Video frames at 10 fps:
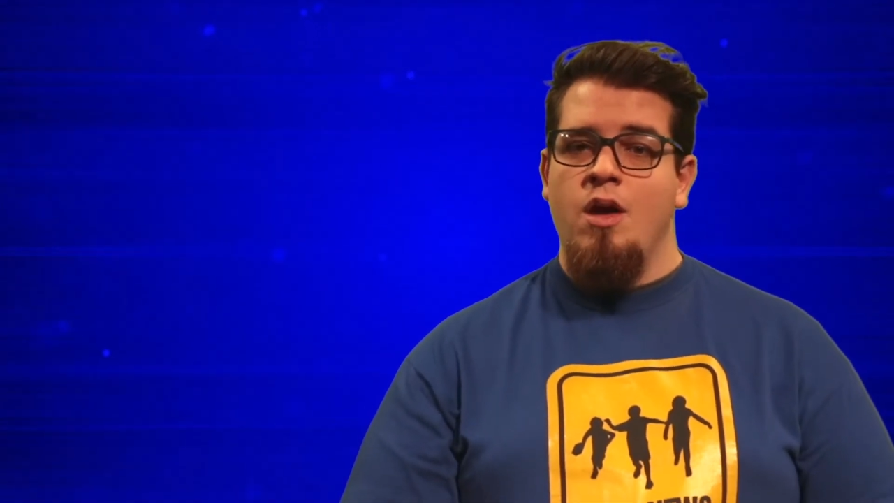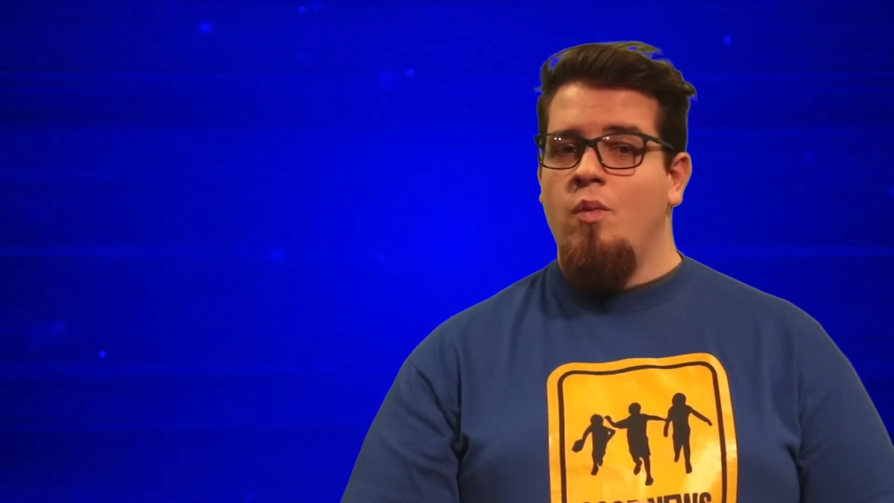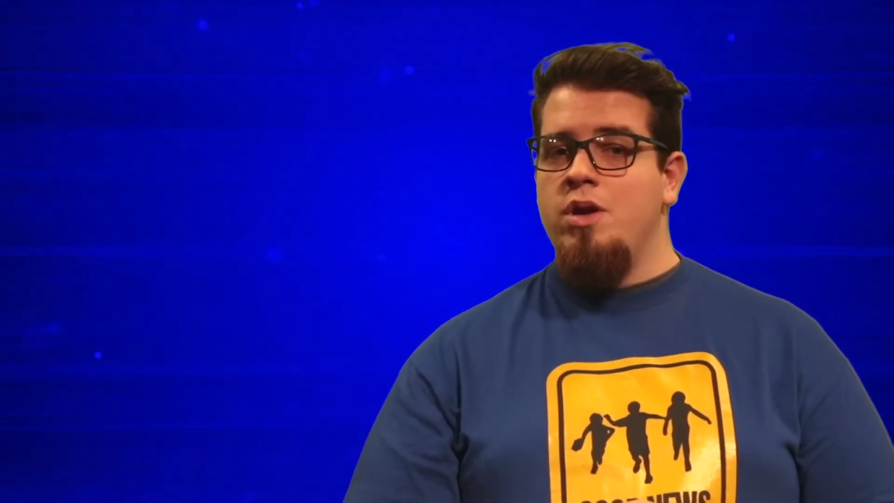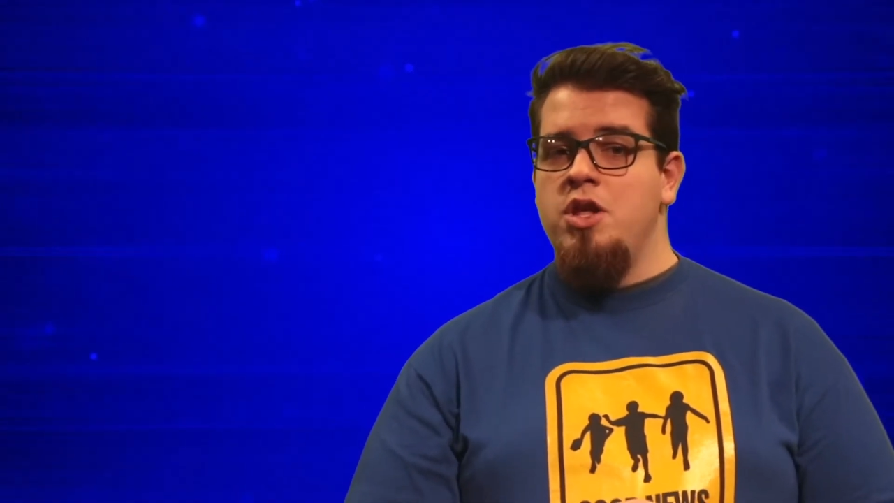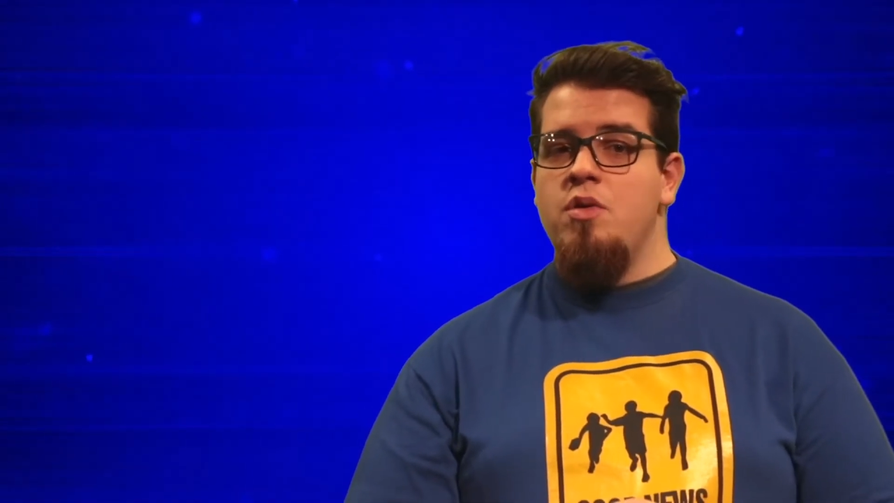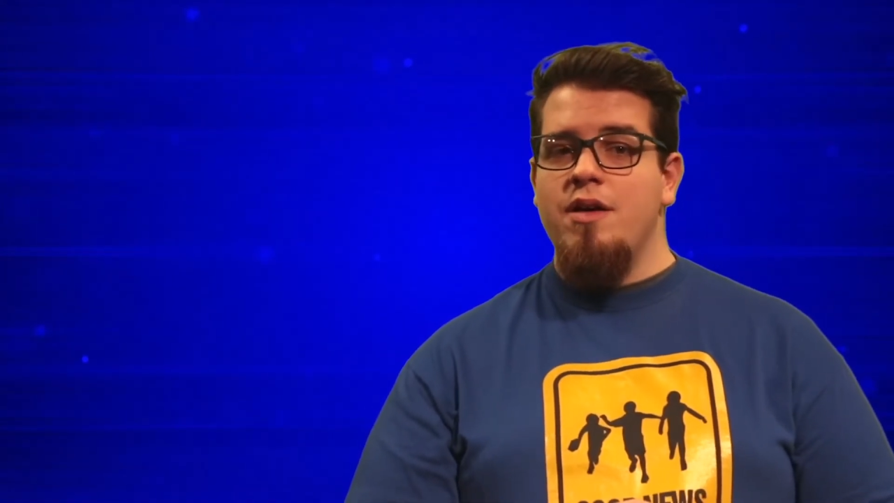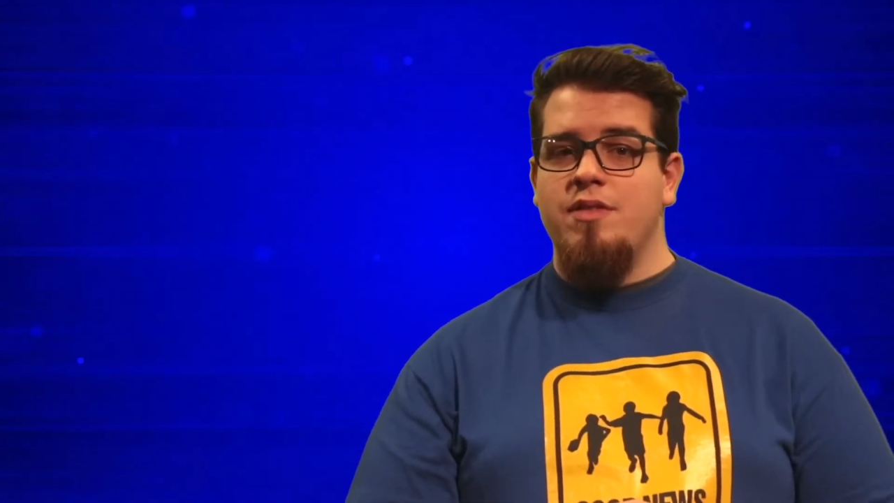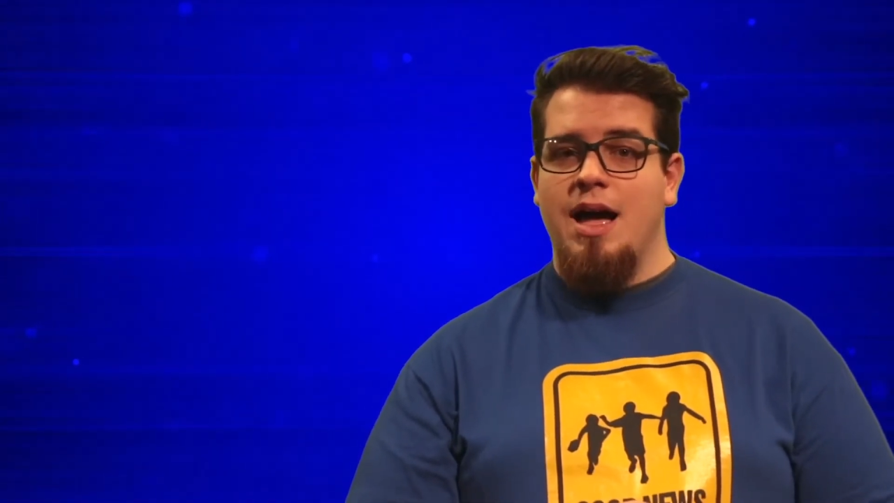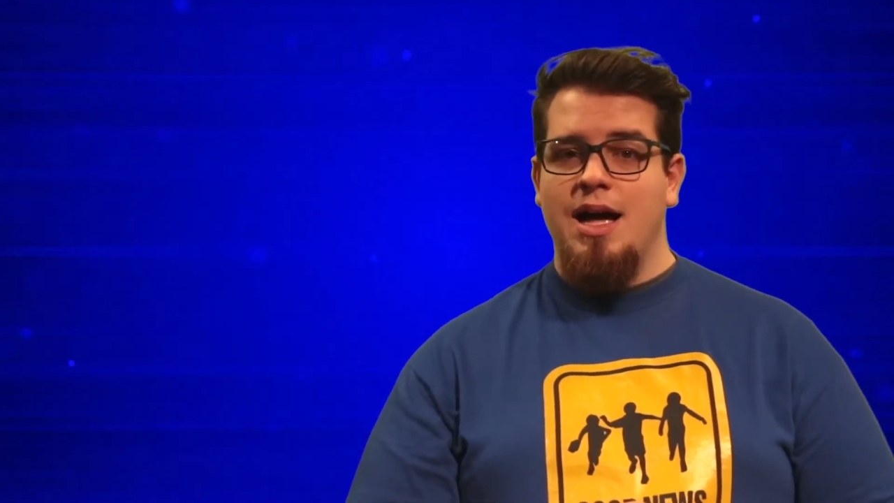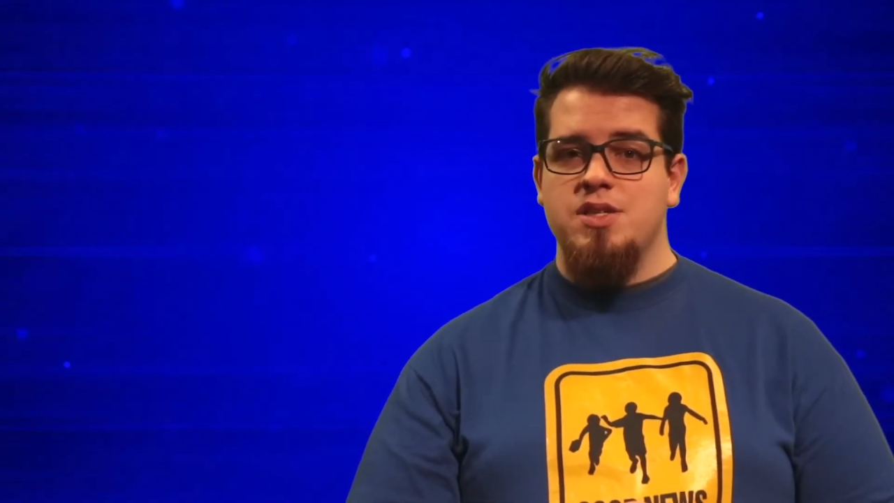When you
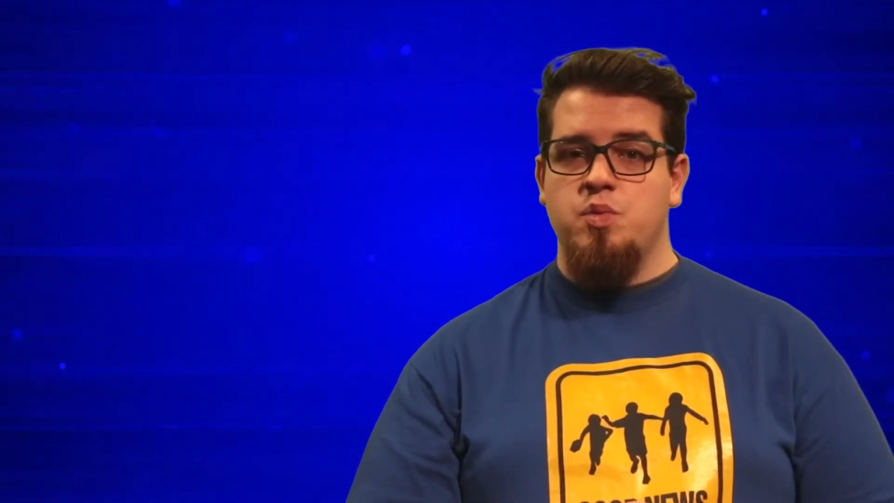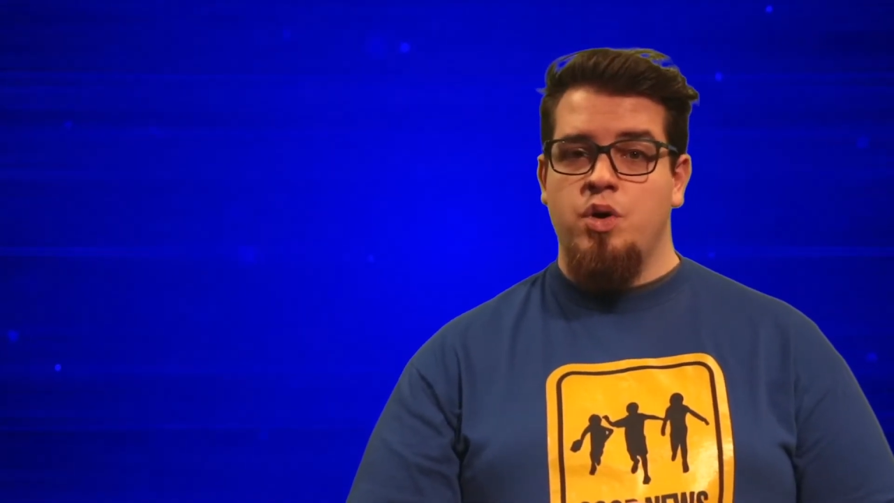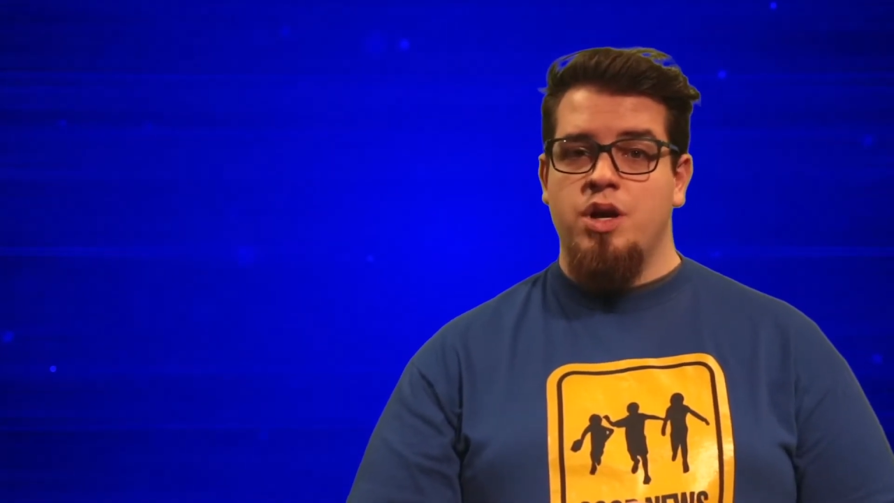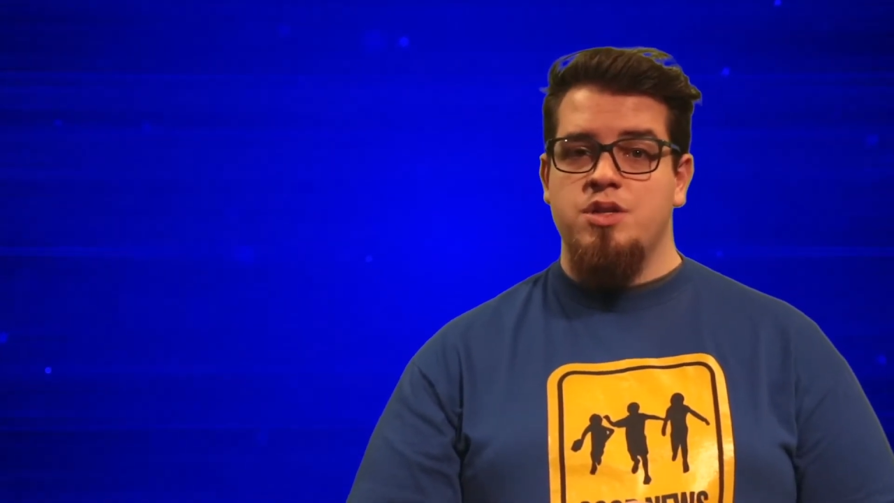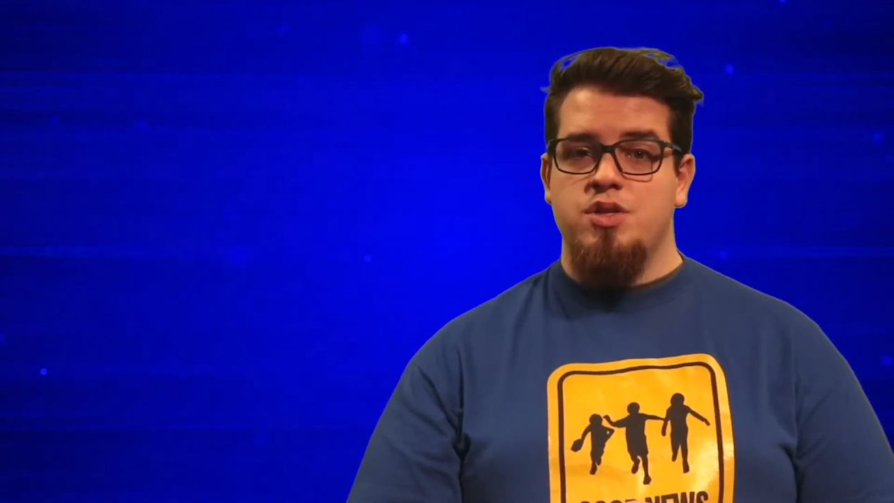have God's word